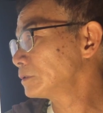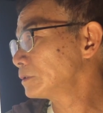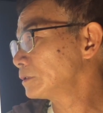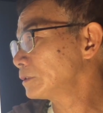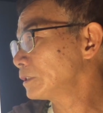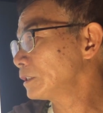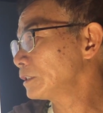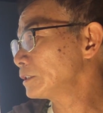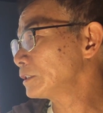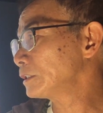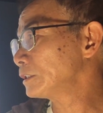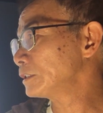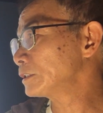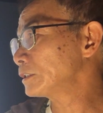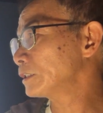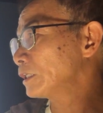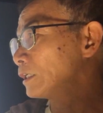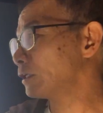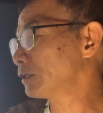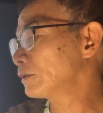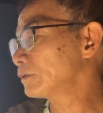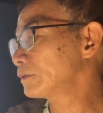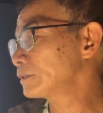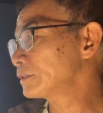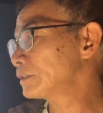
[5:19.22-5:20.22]
This is
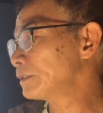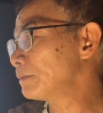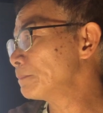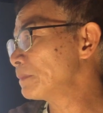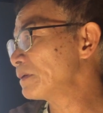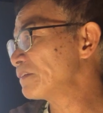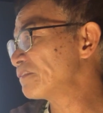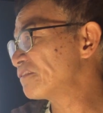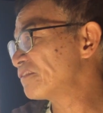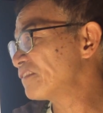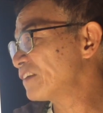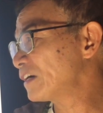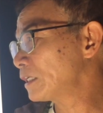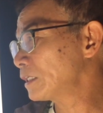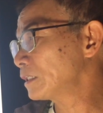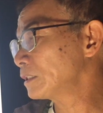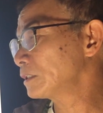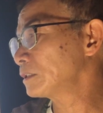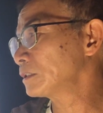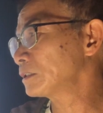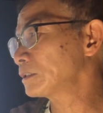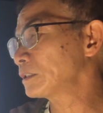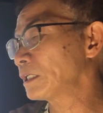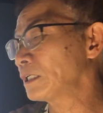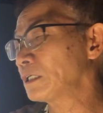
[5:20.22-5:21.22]
a
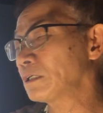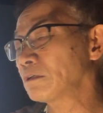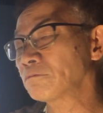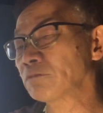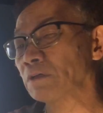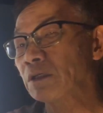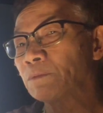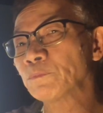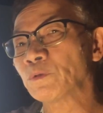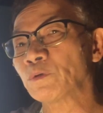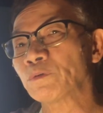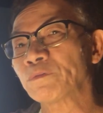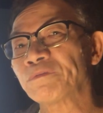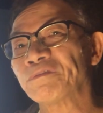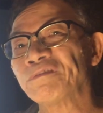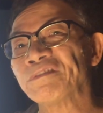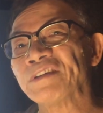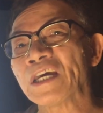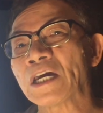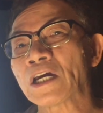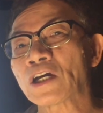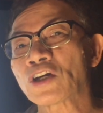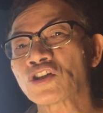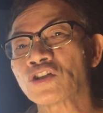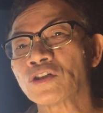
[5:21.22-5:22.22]
simplified diagram of
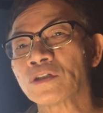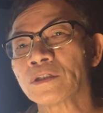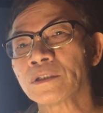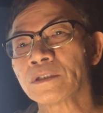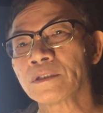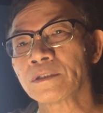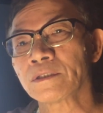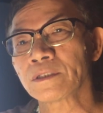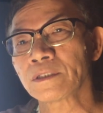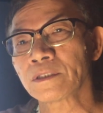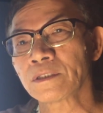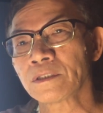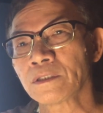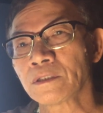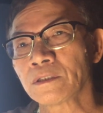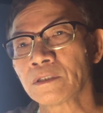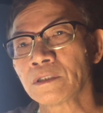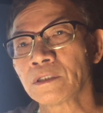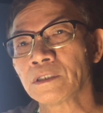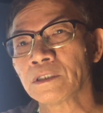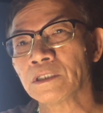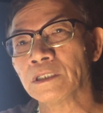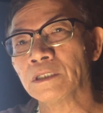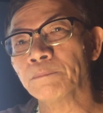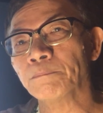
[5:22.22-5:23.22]
reactions
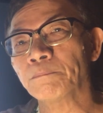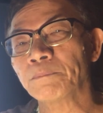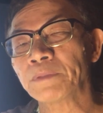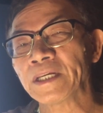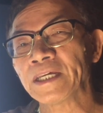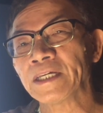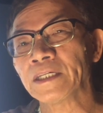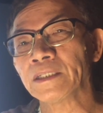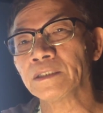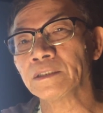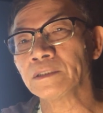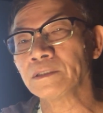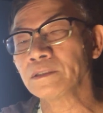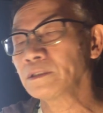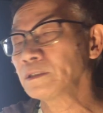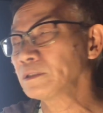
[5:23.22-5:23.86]
in brain.